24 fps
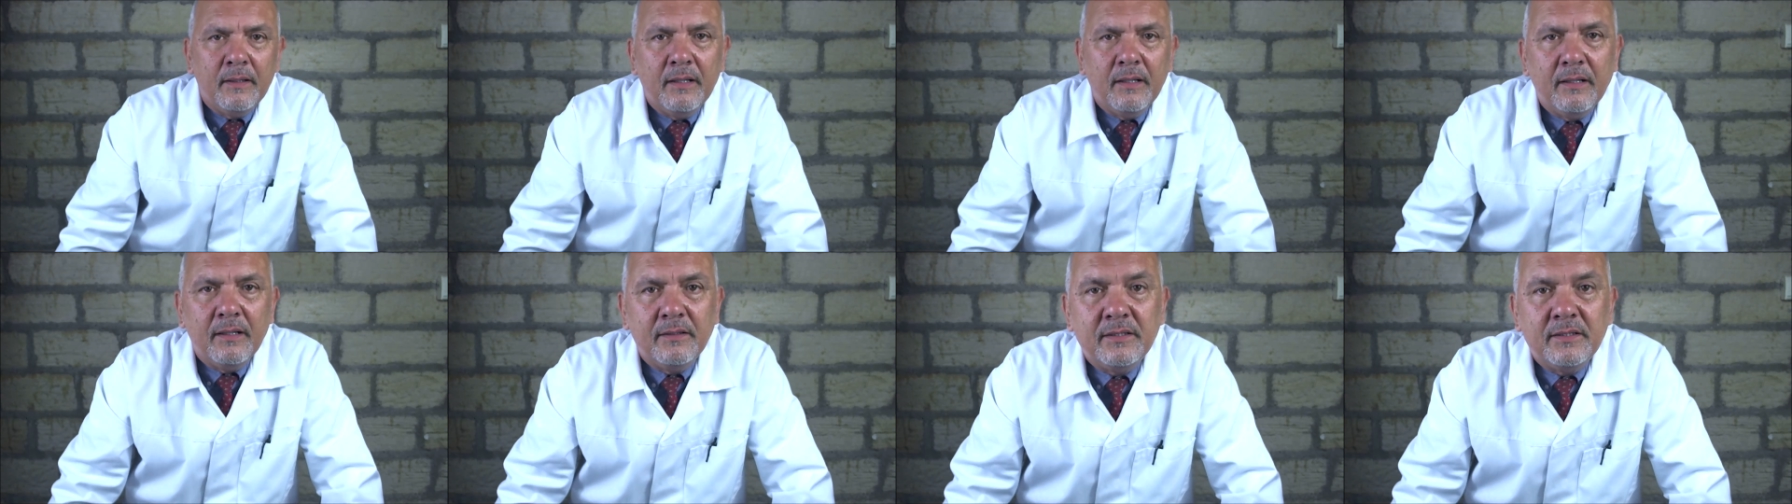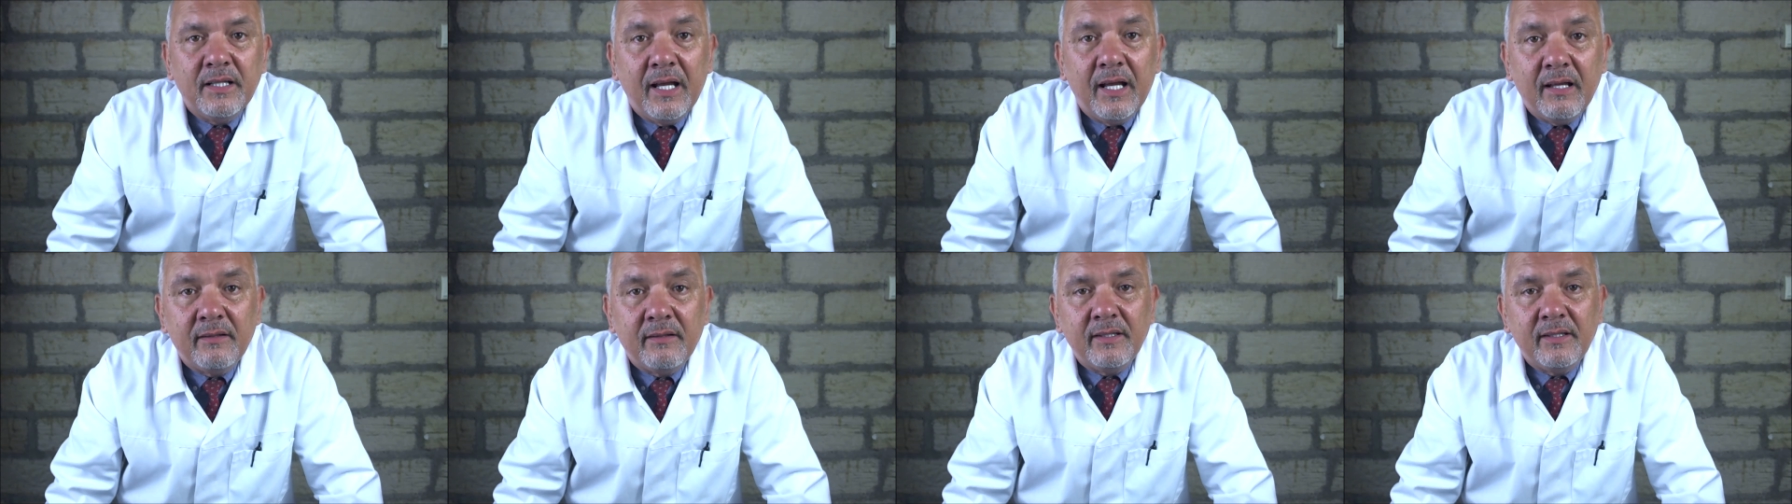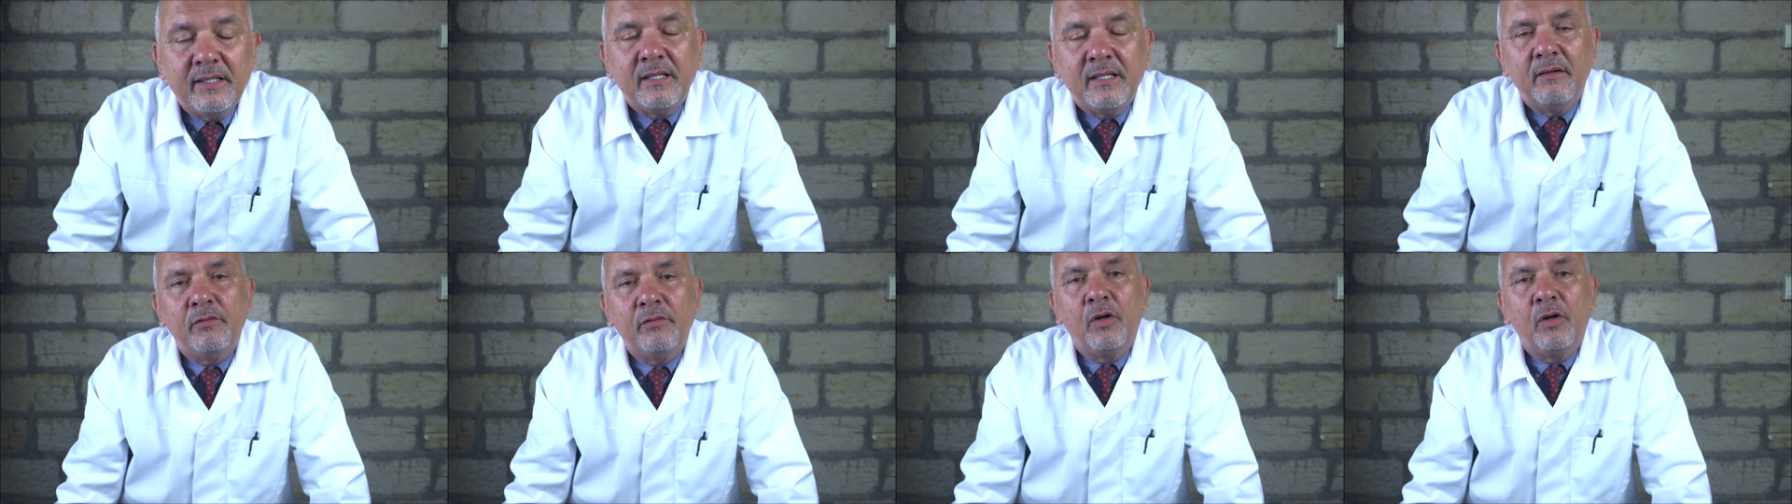And say, I
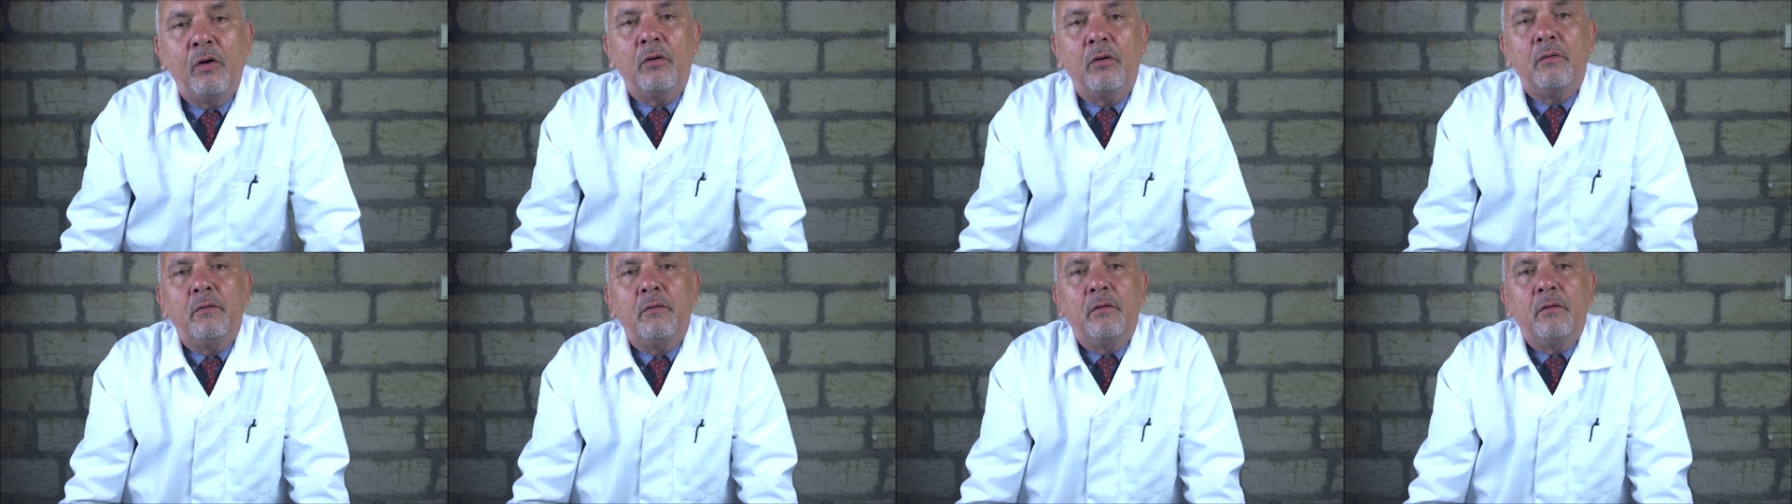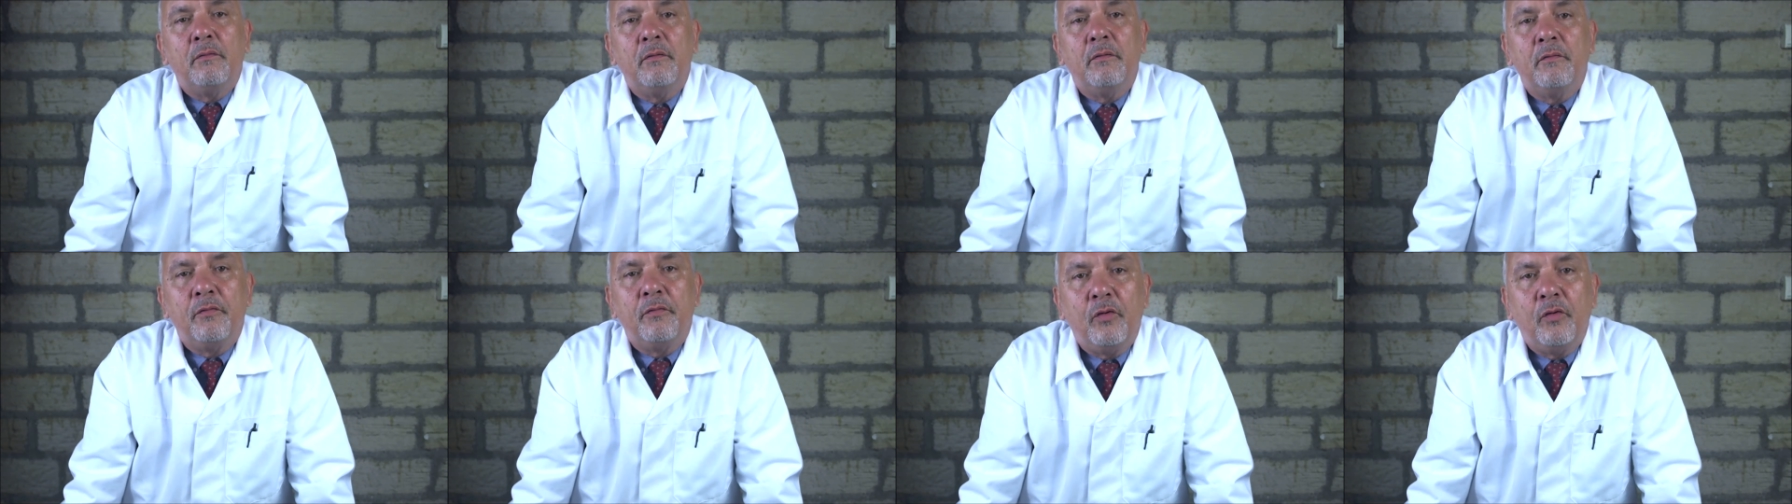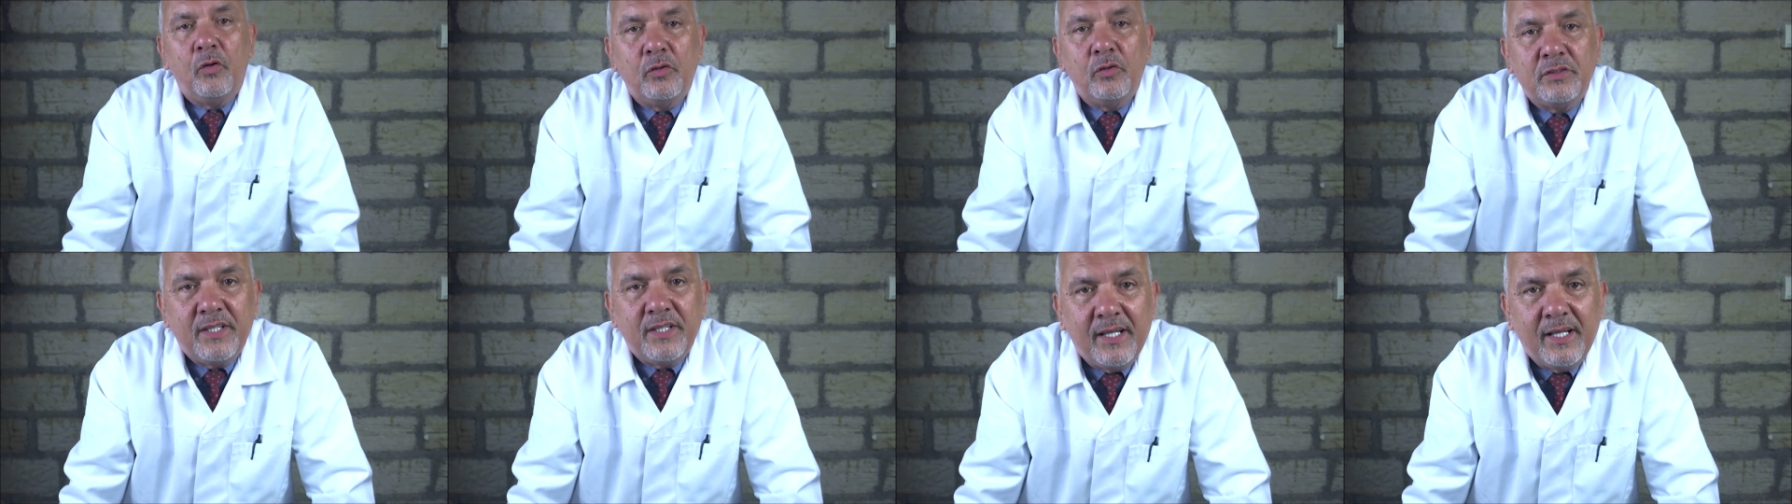think I've got
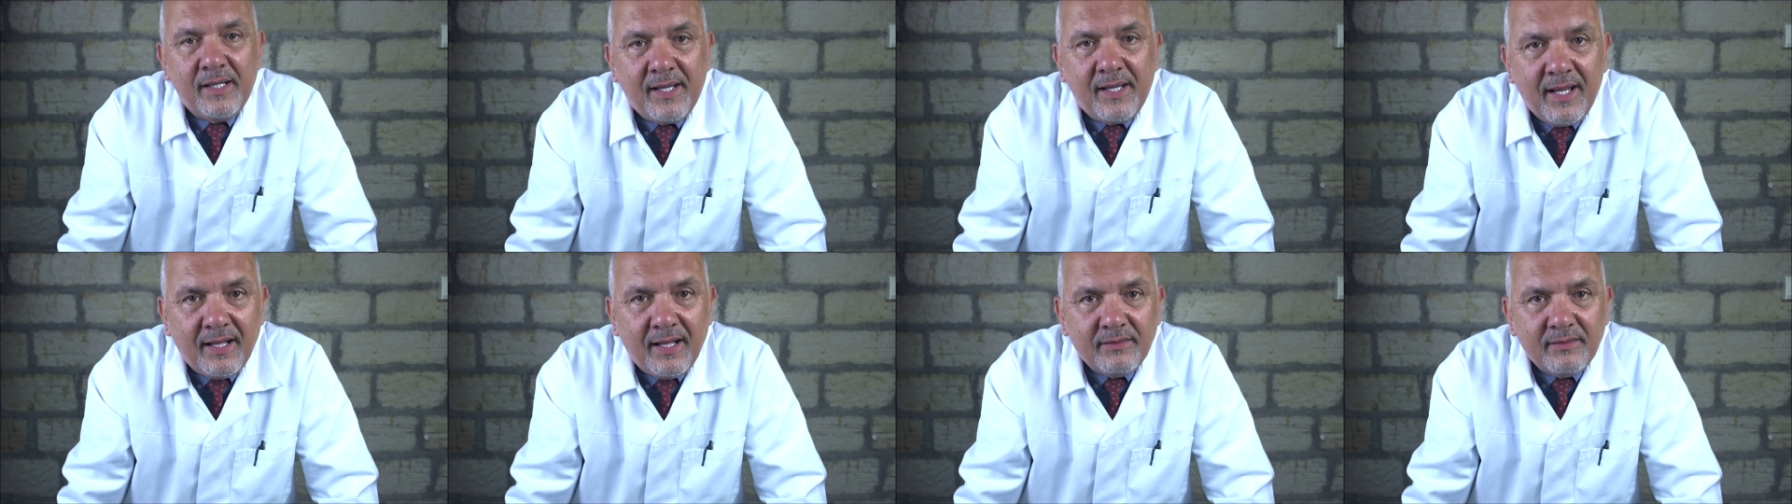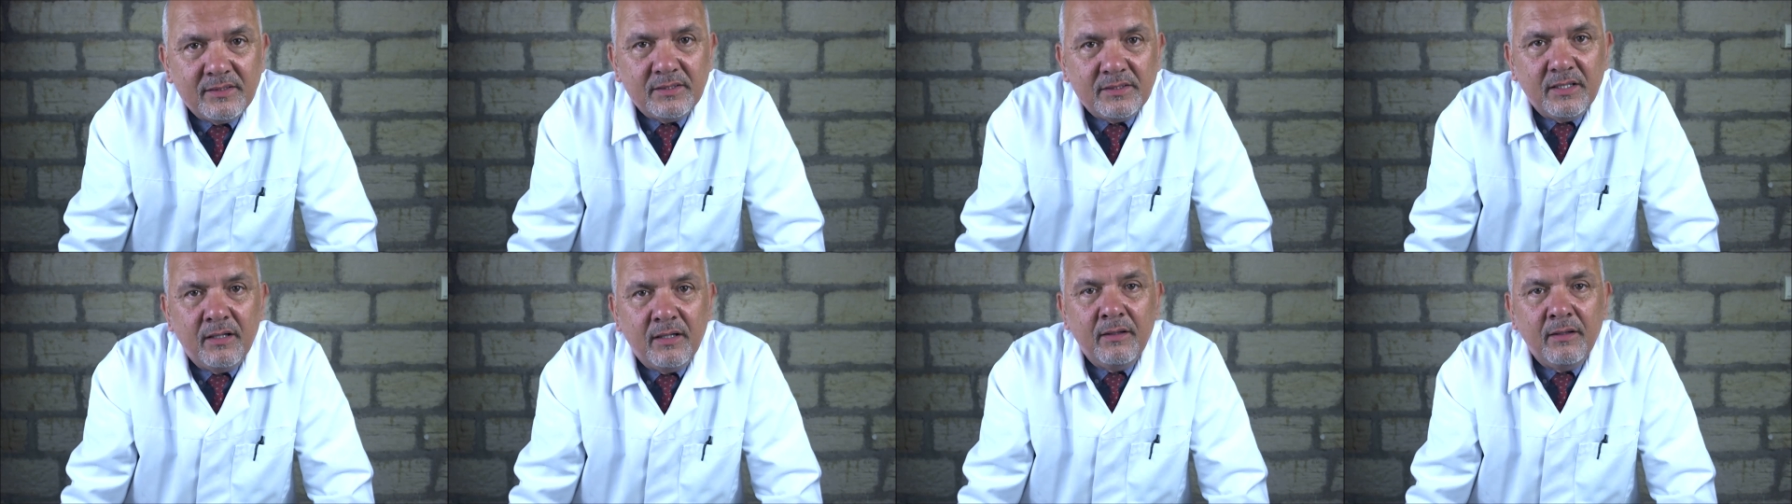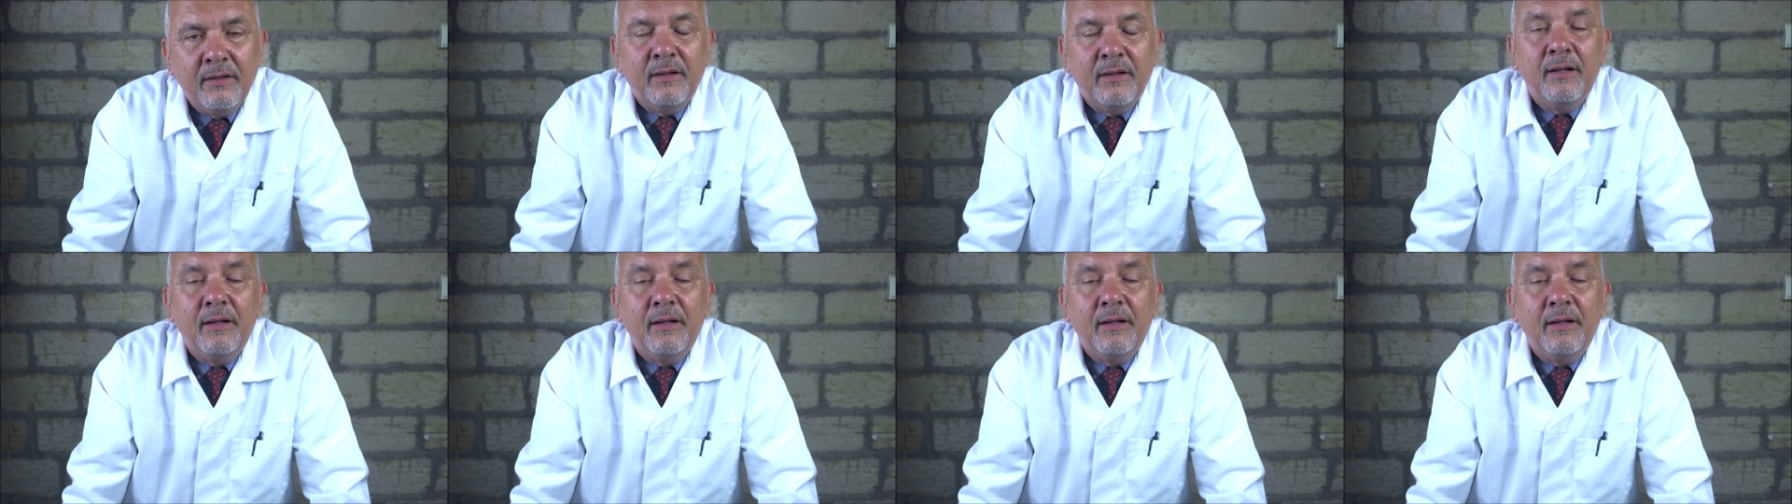foreskin cancer.